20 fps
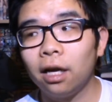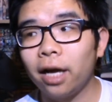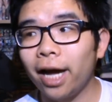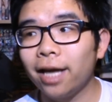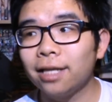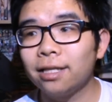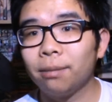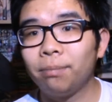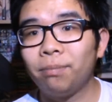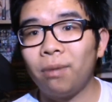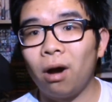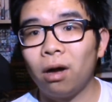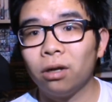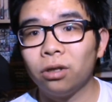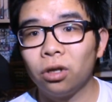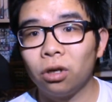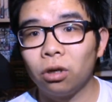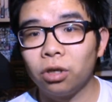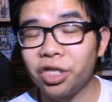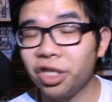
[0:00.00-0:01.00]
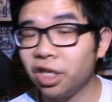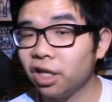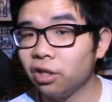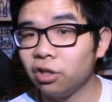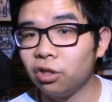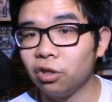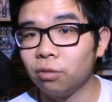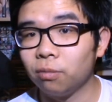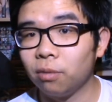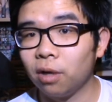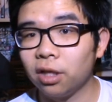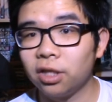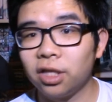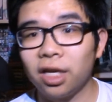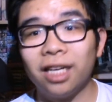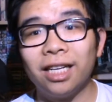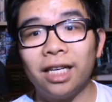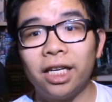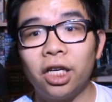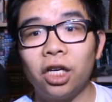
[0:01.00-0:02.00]
as a Bond girl, she didn't do much,
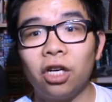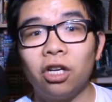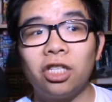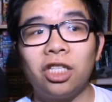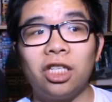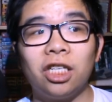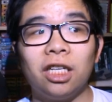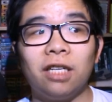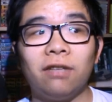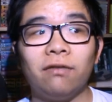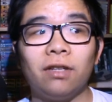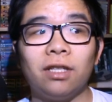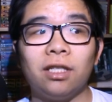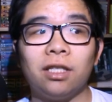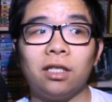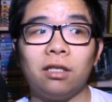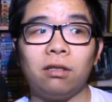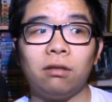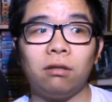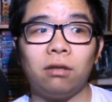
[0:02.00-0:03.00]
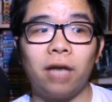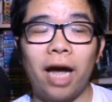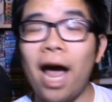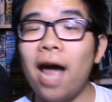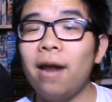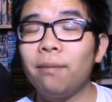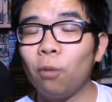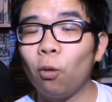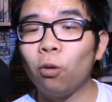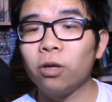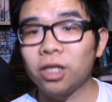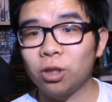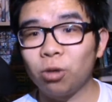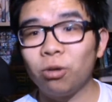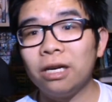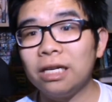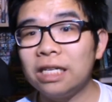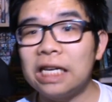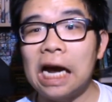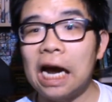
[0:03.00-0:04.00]
and here she even had more
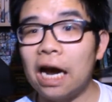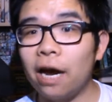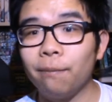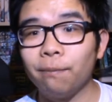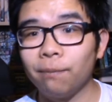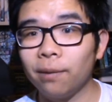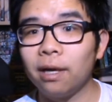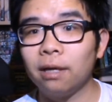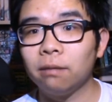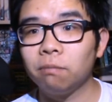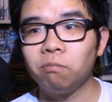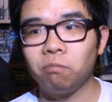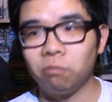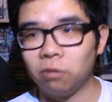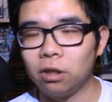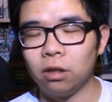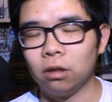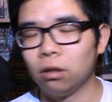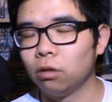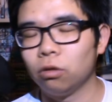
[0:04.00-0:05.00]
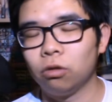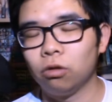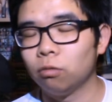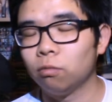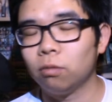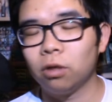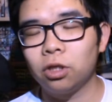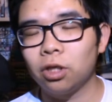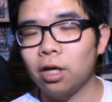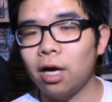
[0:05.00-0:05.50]
screen time, but didn't do much